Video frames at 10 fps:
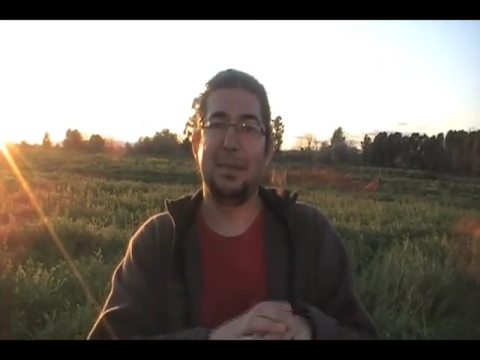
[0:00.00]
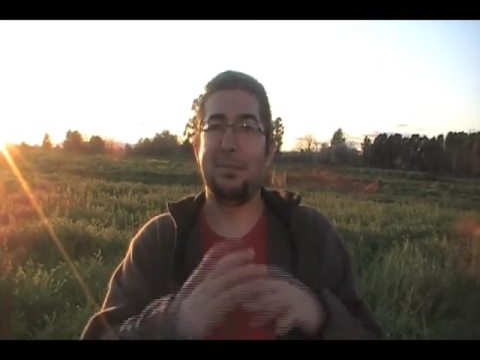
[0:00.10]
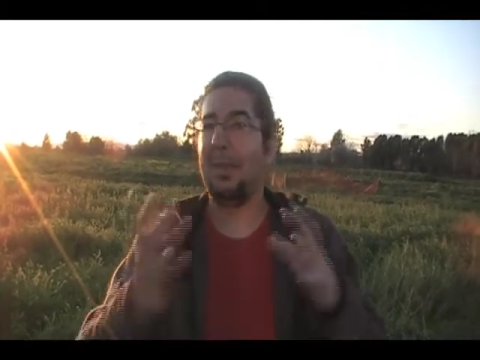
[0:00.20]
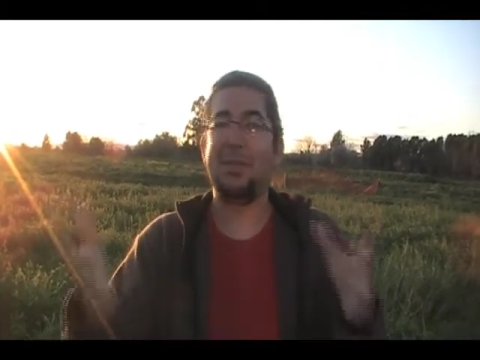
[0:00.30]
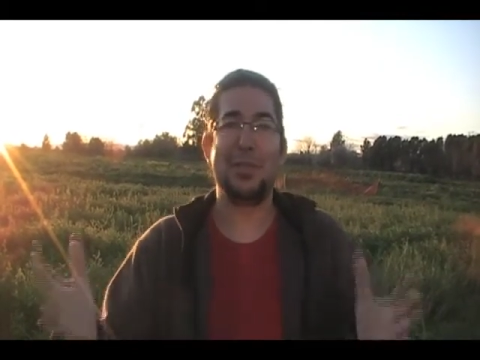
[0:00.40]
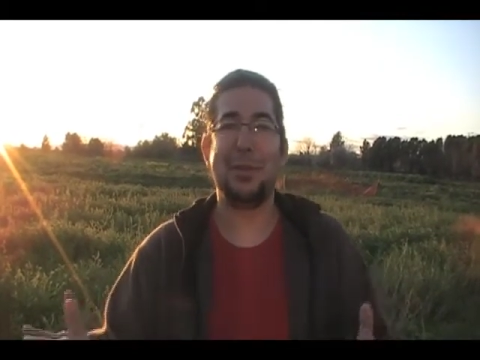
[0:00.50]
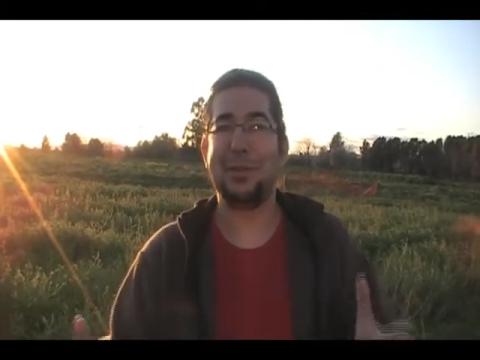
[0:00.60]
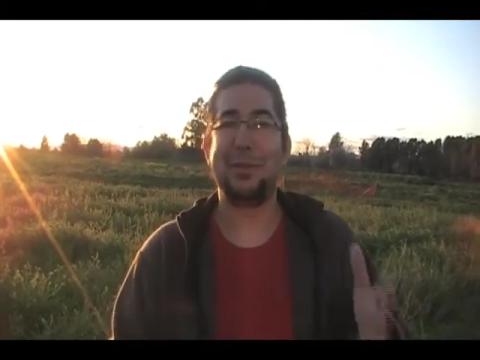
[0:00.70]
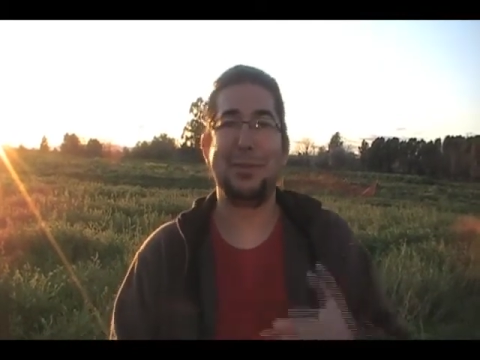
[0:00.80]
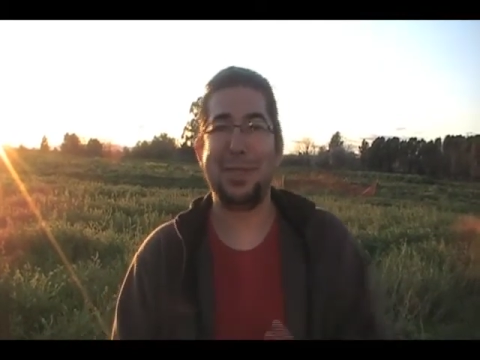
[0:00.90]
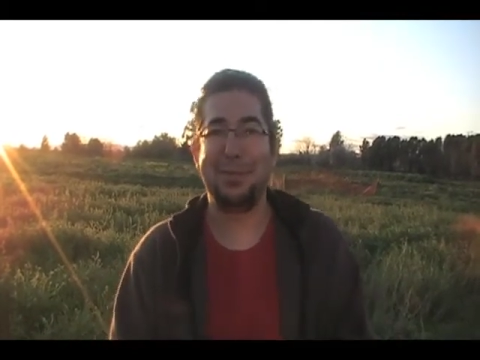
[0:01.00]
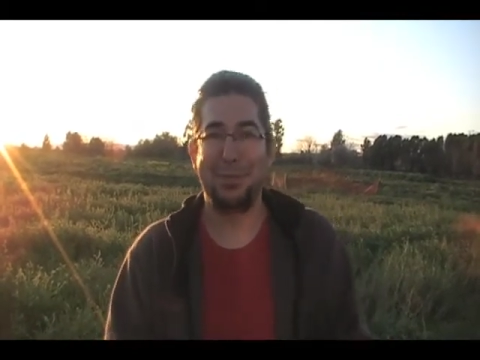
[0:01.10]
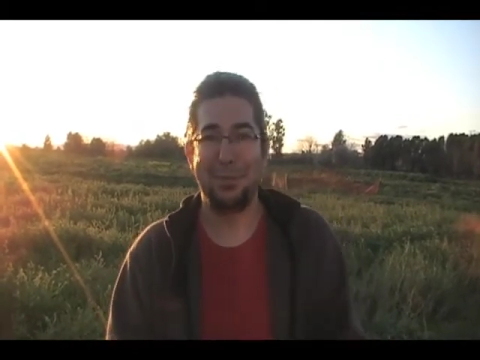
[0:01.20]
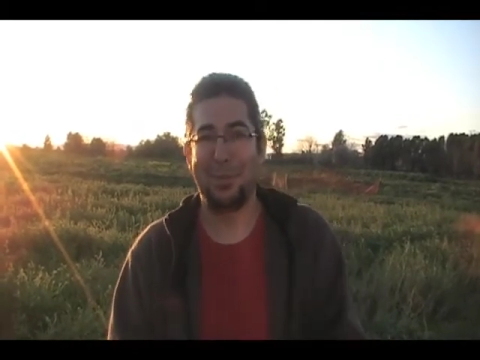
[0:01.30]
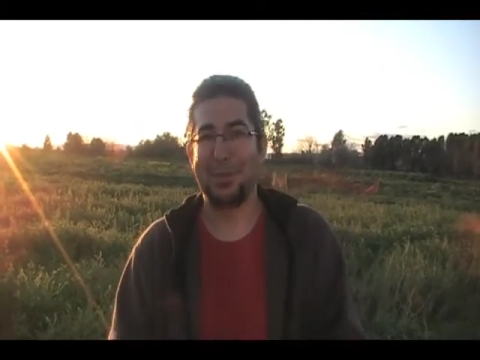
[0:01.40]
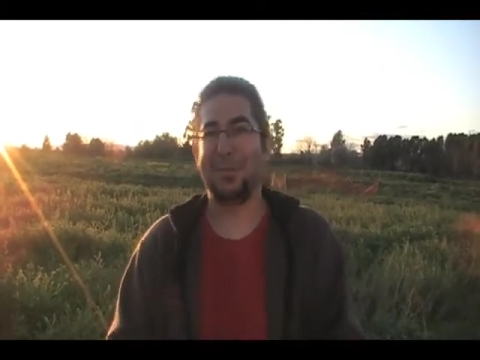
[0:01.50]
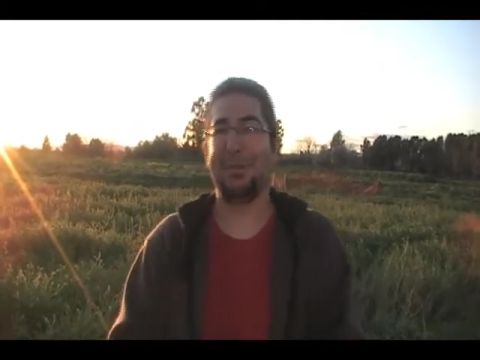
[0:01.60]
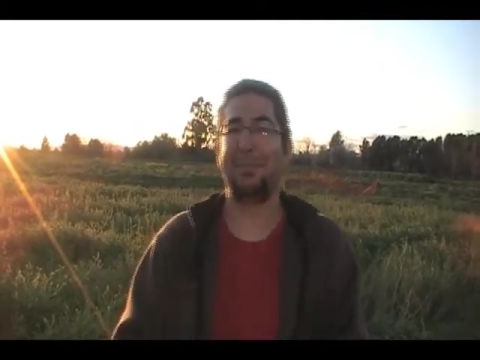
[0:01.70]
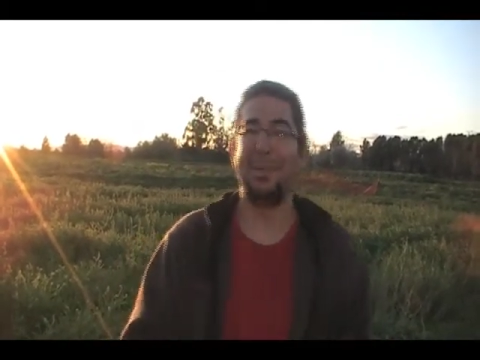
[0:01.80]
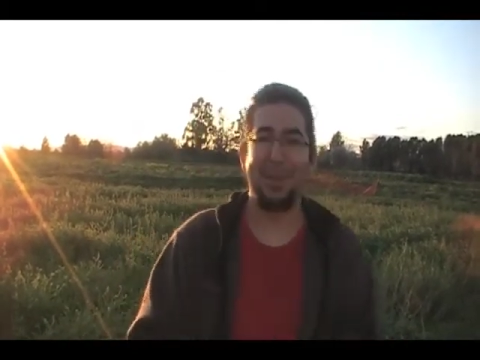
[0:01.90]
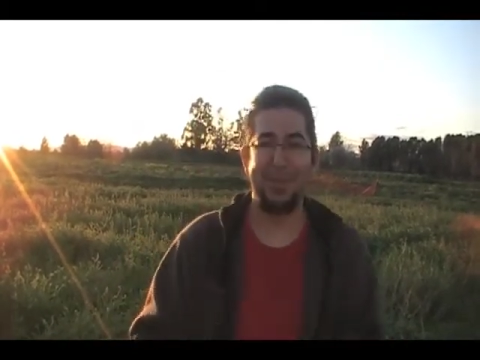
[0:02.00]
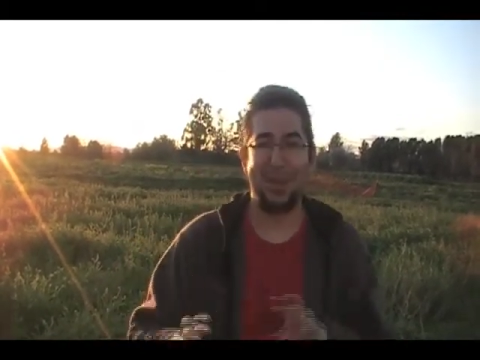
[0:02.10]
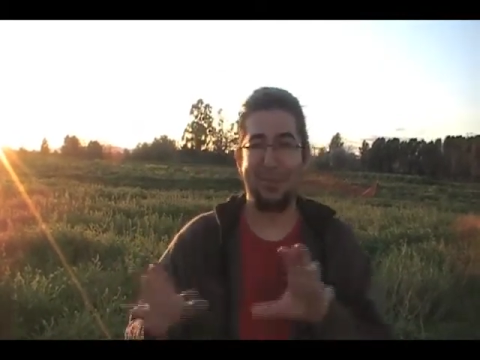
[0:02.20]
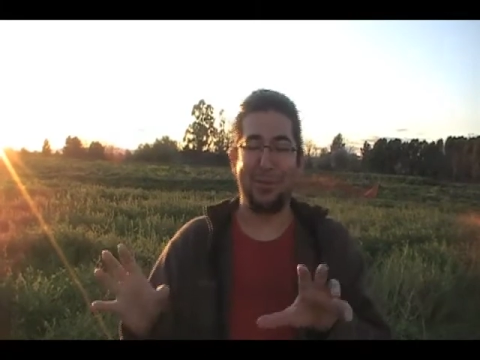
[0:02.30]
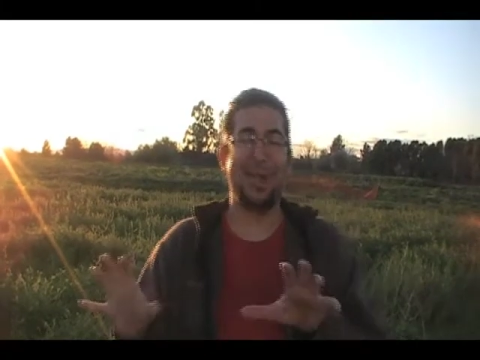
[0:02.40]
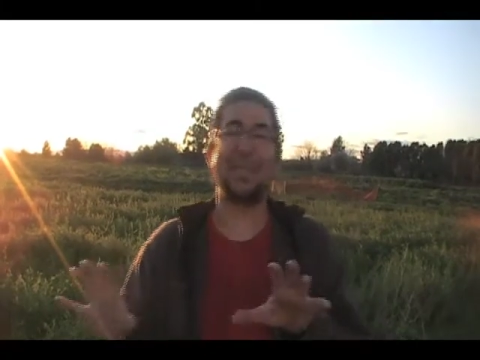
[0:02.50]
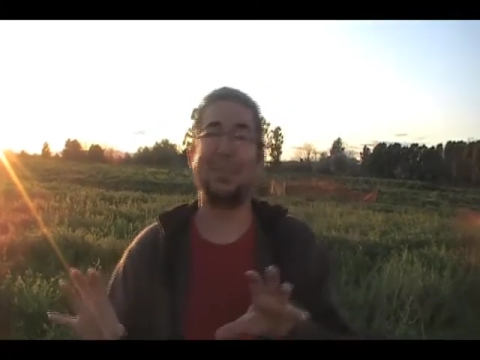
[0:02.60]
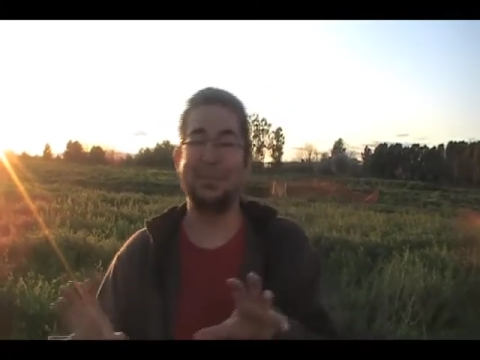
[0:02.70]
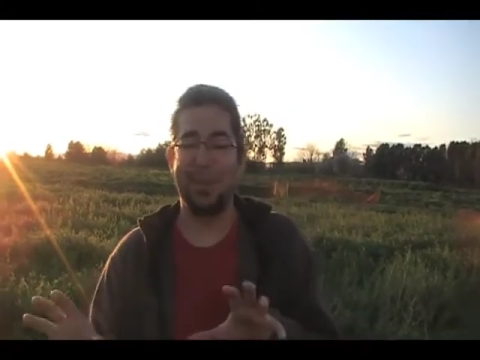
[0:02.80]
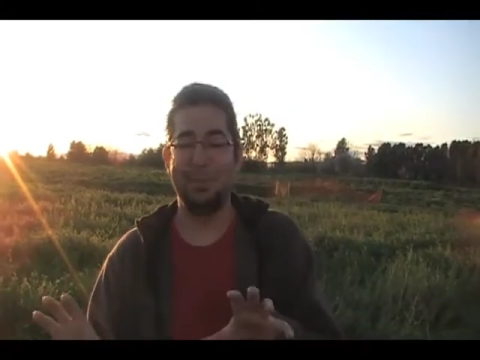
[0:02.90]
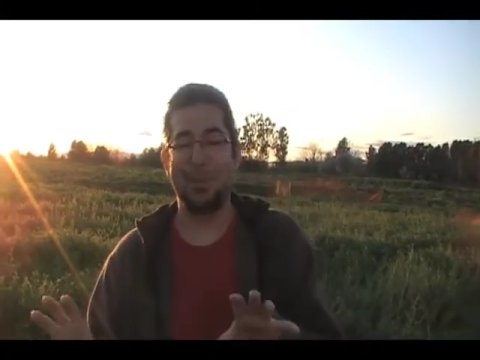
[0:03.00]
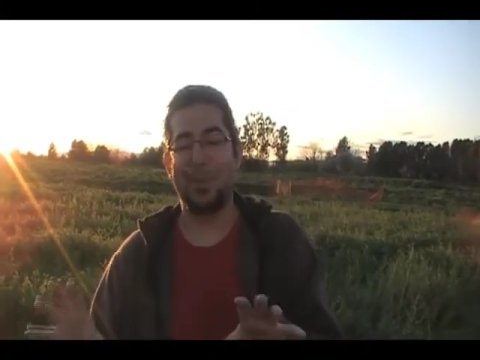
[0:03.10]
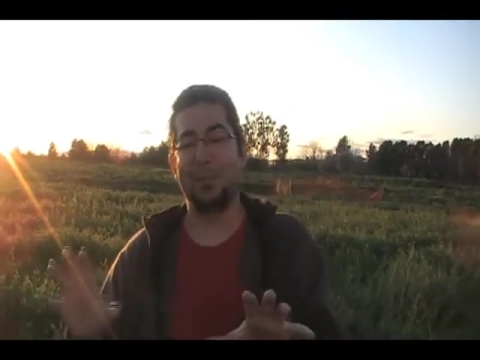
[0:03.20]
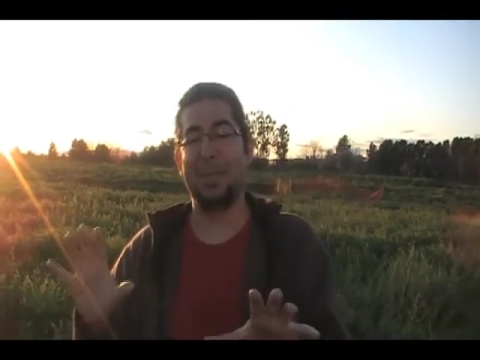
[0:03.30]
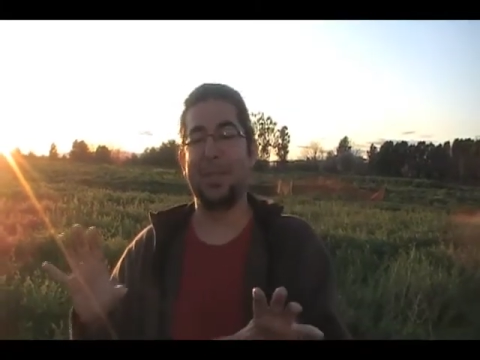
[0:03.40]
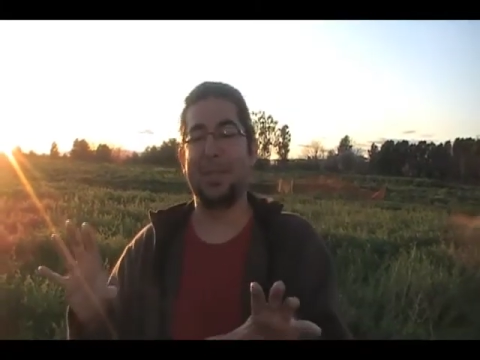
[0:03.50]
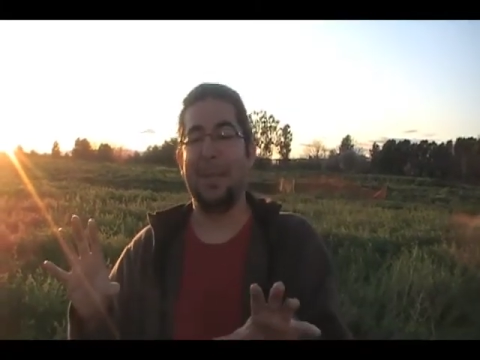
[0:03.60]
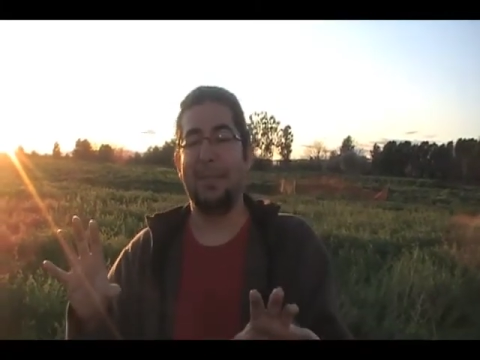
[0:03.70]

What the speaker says: Maybe it's not interesting for most of the people, but for us it's really important because